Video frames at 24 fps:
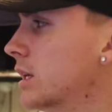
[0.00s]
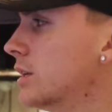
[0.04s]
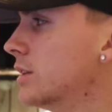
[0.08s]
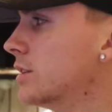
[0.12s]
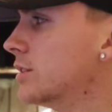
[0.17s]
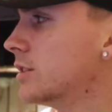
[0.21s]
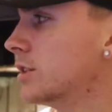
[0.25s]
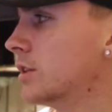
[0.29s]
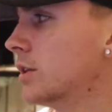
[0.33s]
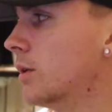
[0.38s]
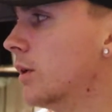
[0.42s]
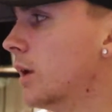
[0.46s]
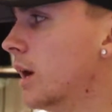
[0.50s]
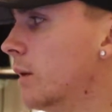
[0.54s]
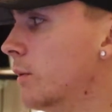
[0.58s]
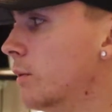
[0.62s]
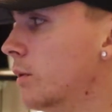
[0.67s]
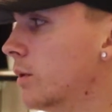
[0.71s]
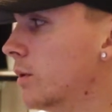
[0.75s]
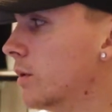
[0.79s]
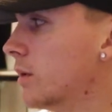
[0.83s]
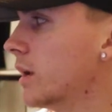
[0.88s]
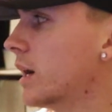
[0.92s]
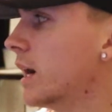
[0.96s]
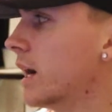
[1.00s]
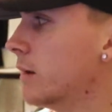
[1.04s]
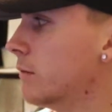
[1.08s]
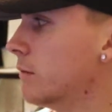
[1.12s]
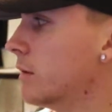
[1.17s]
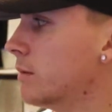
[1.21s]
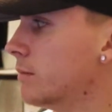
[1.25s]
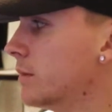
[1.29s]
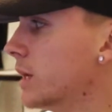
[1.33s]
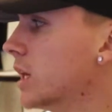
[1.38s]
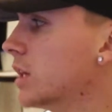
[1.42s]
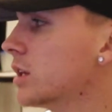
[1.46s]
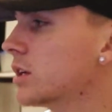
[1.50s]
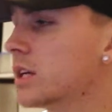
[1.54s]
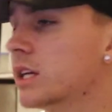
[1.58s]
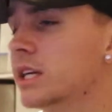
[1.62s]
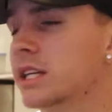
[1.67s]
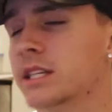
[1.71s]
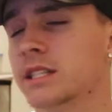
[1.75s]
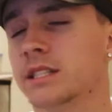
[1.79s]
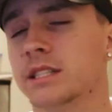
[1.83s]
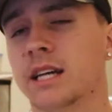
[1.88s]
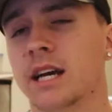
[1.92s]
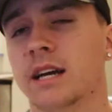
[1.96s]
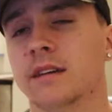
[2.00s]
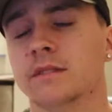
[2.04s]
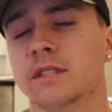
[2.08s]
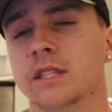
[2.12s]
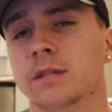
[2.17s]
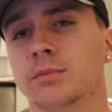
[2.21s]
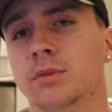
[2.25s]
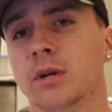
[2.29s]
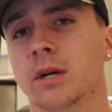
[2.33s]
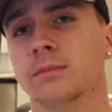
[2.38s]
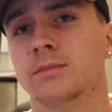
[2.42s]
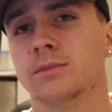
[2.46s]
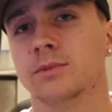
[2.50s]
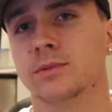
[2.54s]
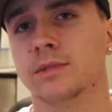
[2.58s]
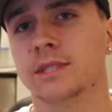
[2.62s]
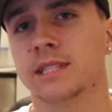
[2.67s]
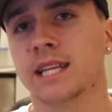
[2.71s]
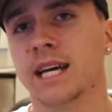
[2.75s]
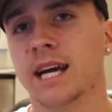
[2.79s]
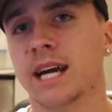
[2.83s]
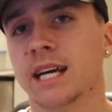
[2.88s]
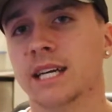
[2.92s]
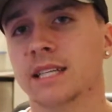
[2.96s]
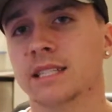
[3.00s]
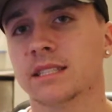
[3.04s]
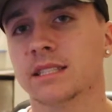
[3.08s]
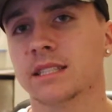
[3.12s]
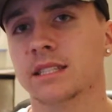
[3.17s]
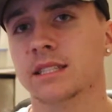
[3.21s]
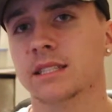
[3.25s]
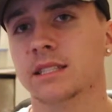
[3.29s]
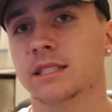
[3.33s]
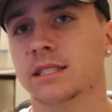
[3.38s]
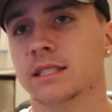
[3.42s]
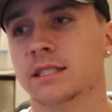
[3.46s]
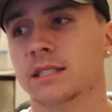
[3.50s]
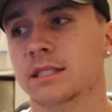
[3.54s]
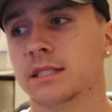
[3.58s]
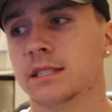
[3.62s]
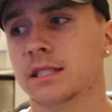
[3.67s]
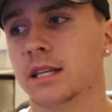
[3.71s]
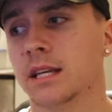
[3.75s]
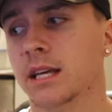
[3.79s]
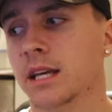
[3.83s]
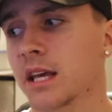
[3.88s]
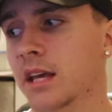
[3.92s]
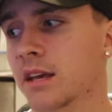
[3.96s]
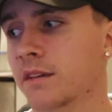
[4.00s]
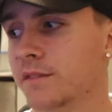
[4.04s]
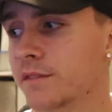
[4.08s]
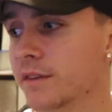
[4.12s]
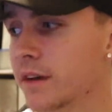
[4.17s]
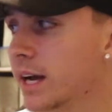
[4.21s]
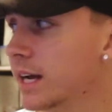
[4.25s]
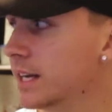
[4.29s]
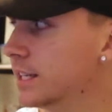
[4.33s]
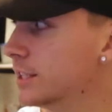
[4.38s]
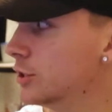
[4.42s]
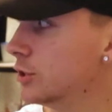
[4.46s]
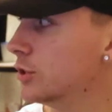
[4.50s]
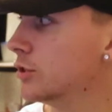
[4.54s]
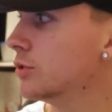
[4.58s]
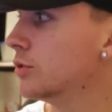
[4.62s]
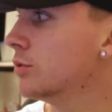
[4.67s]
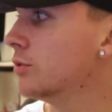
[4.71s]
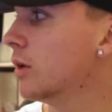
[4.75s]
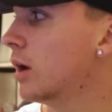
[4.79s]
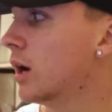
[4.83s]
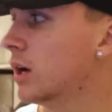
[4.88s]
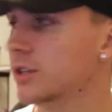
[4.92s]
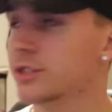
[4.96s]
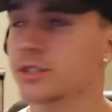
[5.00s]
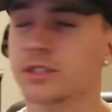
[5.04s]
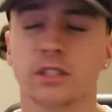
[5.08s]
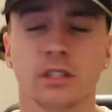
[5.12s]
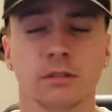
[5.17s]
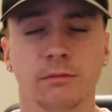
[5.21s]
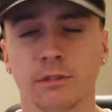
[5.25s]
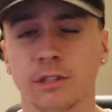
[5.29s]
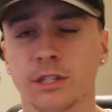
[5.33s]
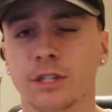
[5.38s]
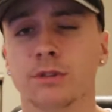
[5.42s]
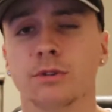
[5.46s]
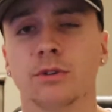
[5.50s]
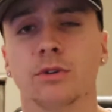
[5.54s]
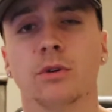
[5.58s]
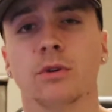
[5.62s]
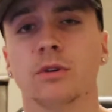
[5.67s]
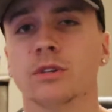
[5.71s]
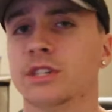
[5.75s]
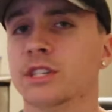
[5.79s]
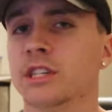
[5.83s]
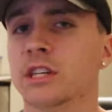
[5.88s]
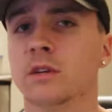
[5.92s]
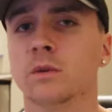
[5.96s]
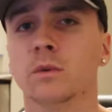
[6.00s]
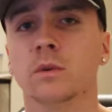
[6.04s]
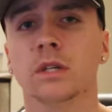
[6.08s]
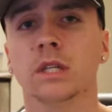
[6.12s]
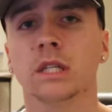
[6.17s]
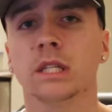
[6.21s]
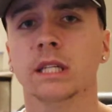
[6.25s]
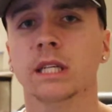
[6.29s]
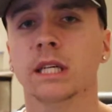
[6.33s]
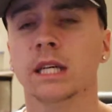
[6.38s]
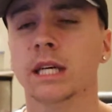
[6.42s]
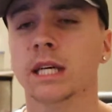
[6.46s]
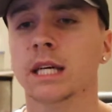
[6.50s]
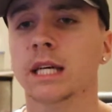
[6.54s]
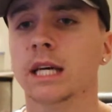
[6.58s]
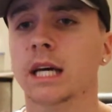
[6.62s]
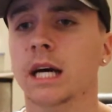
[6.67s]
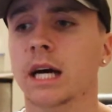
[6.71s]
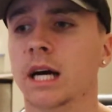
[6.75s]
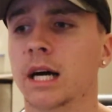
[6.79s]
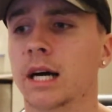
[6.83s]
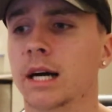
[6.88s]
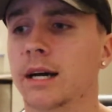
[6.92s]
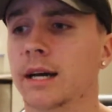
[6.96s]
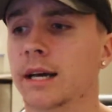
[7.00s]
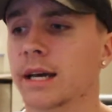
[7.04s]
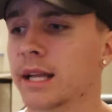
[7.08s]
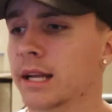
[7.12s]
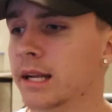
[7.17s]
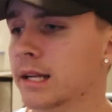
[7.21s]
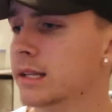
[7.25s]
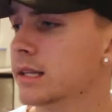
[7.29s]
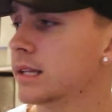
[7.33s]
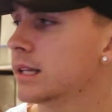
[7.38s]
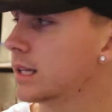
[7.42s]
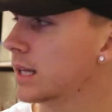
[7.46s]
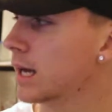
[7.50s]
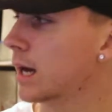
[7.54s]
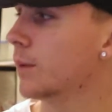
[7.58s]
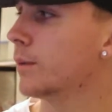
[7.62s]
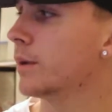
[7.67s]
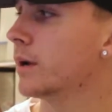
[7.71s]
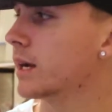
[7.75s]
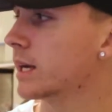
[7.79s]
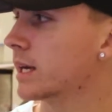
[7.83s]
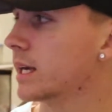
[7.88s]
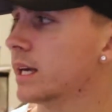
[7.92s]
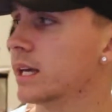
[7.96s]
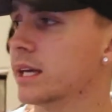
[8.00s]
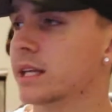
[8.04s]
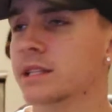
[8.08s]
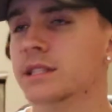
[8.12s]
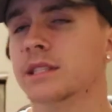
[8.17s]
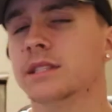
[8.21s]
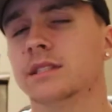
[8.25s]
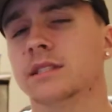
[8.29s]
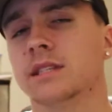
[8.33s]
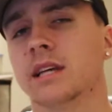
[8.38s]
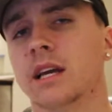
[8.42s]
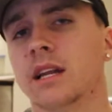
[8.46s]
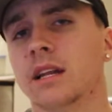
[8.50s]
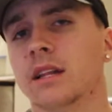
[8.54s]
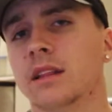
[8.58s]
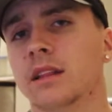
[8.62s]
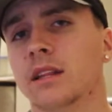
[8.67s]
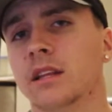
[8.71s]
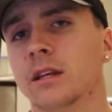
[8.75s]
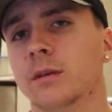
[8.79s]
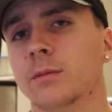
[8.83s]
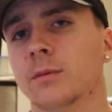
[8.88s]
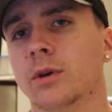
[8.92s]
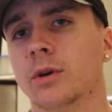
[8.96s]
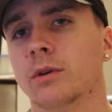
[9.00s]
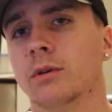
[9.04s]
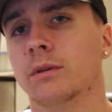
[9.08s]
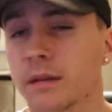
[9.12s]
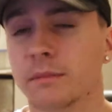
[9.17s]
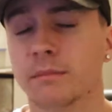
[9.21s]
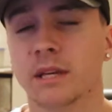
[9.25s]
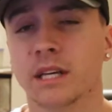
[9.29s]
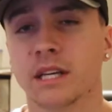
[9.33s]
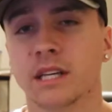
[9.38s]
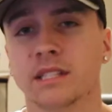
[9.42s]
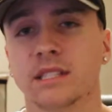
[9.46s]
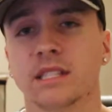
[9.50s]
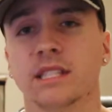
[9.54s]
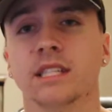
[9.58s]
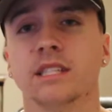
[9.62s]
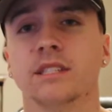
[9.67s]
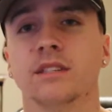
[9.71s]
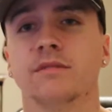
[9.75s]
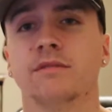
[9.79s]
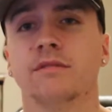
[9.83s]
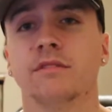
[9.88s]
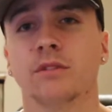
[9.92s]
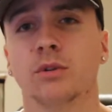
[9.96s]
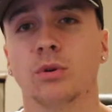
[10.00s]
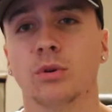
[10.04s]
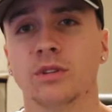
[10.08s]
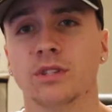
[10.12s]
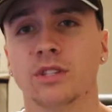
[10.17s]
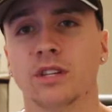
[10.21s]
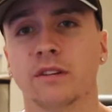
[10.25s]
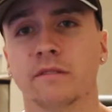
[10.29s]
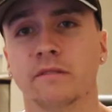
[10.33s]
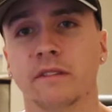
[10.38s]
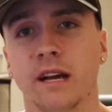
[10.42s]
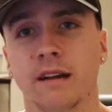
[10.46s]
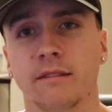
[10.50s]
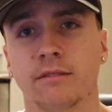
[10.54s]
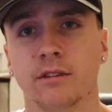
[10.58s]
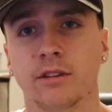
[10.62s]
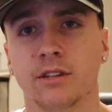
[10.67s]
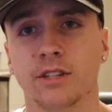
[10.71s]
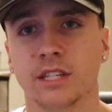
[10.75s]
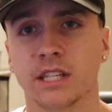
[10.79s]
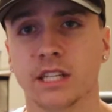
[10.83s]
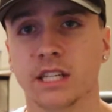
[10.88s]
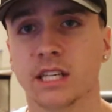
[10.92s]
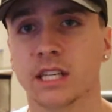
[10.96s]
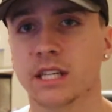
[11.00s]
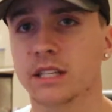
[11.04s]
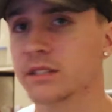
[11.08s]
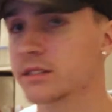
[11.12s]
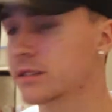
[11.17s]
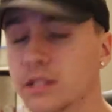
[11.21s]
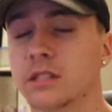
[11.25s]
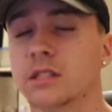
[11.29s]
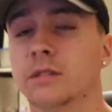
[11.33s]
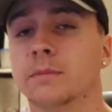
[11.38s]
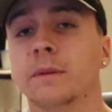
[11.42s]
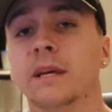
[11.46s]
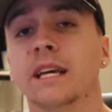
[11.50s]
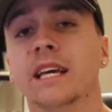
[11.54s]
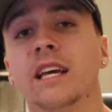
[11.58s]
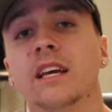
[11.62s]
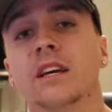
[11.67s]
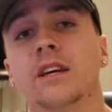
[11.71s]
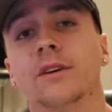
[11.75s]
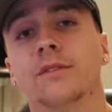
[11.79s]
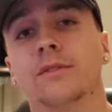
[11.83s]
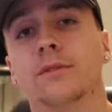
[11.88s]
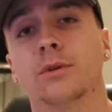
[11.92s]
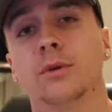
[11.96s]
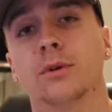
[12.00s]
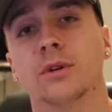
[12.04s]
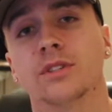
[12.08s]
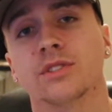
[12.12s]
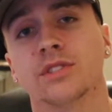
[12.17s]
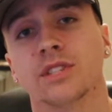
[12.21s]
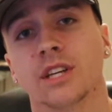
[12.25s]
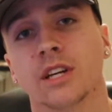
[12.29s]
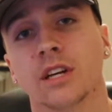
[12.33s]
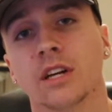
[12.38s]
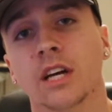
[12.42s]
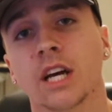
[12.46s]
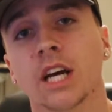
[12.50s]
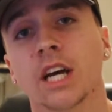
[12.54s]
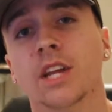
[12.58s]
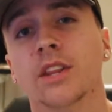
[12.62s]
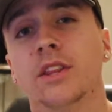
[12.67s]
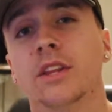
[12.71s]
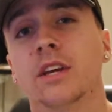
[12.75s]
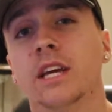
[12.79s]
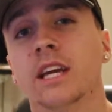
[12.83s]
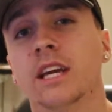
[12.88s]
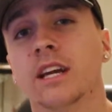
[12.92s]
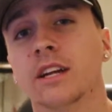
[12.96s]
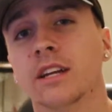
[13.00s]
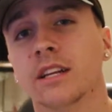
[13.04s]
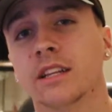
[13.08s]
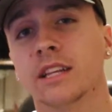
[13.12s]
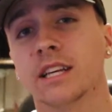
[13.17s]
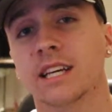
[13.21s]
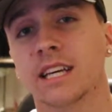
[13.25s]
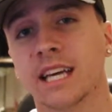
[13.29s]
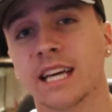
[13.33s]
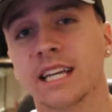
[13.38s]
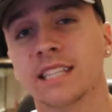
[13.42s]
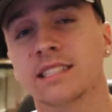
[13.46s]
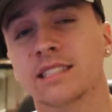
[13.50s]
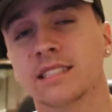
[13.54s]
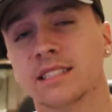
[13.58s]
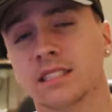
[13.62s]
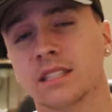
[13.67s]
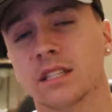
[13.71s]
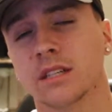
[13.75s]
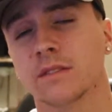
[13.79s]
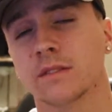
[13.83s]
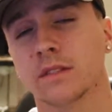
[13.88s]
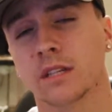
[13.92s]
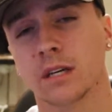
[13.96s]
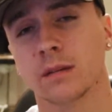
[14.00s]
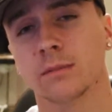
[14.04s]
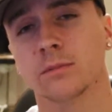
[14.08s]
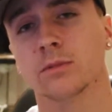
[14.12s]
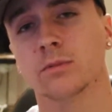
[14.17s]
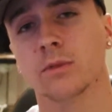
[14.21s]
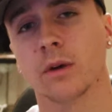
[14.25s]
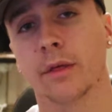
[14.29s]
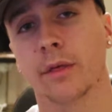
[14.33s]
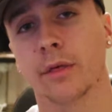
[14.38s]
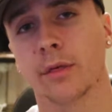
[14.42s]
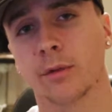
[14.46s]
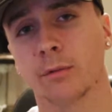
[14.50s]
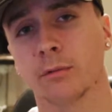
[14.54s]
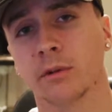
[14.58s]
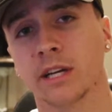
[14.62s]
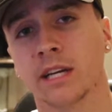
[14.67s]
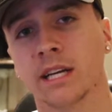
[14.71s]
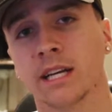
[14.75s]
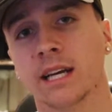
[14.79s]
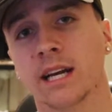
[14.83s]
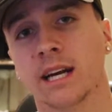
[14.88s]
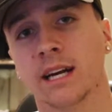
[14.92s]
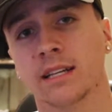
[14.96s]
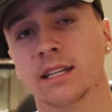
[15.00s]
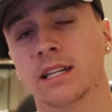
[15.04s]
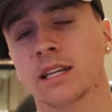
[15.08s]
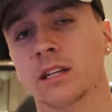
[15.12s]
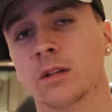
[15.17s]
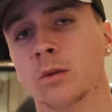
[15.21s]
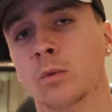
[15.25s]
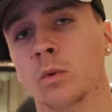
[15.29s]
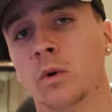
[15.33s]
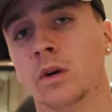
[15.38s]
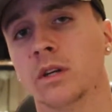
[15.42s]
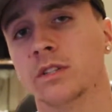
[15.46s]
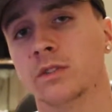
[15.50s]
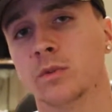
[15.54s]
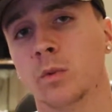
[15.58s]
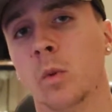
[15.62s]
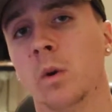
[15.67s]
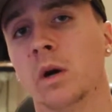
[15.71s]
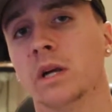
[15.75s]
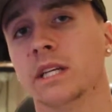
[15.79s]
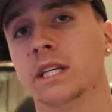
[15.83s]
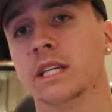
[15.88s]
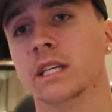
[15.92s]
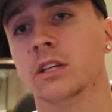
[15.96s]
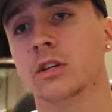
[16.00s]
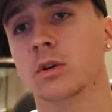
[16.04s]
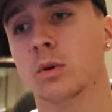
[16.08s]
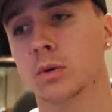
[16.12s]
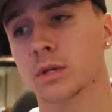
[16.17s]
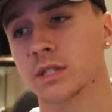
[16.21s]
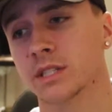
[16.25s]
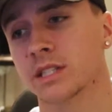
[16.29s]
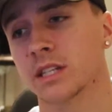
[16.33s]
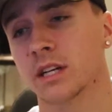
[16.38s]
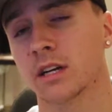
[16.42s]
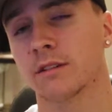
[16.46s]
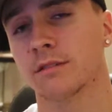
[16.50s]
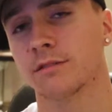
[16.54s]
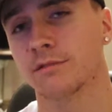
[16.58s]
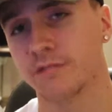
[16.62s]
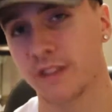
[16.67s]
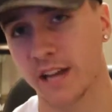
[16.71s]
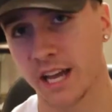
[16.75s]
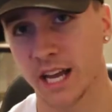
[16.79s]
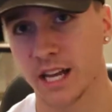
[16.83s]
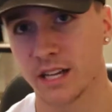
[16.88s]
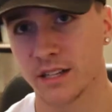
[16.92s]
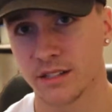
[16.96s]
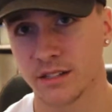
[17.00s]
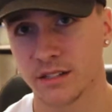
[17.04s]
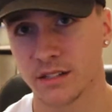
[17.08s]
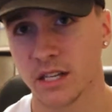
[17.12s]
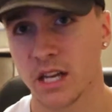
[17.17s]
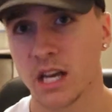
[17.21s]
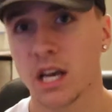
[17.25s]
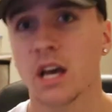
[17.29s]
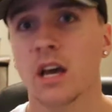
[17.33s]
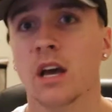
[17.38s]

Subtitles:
So I'm not looking to have any problems with that, because if I do, I'll just upgrade to a Corsair one, and that way I can get this kind of theme going, because it is a Corsair 500D case. Speaking of Corsair, the case itself comes with 3 LL120 Corsair fans.